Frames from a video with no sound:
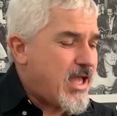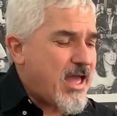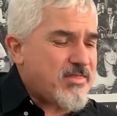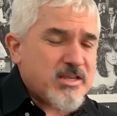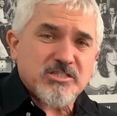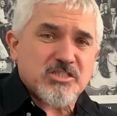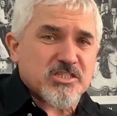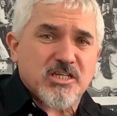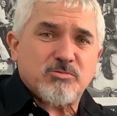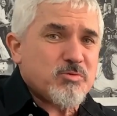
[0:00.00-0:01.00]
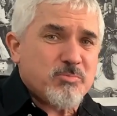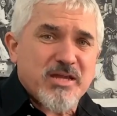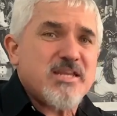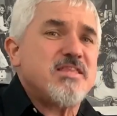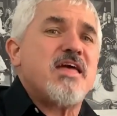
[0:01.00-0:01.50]
And then it just keeps
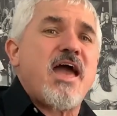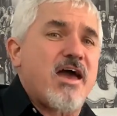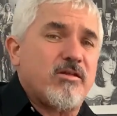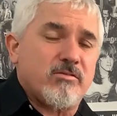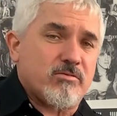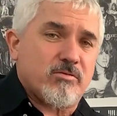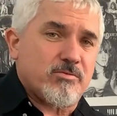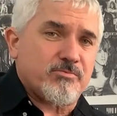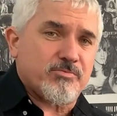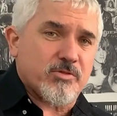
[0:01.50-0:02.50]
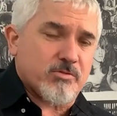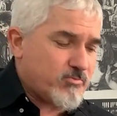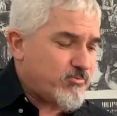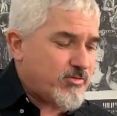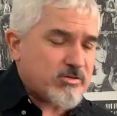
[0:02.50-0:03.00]
repeating that,
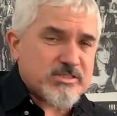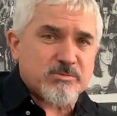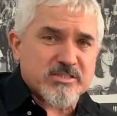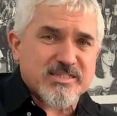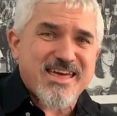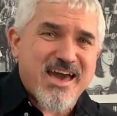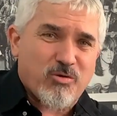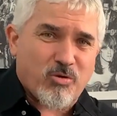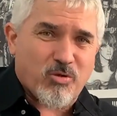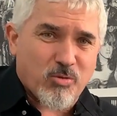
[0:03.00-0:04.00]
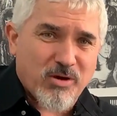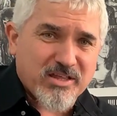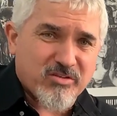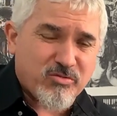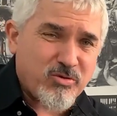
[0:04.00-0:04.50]
very similar to that, all the way
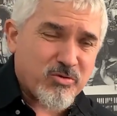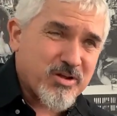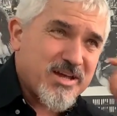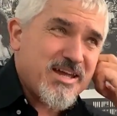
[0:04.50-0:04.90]
through.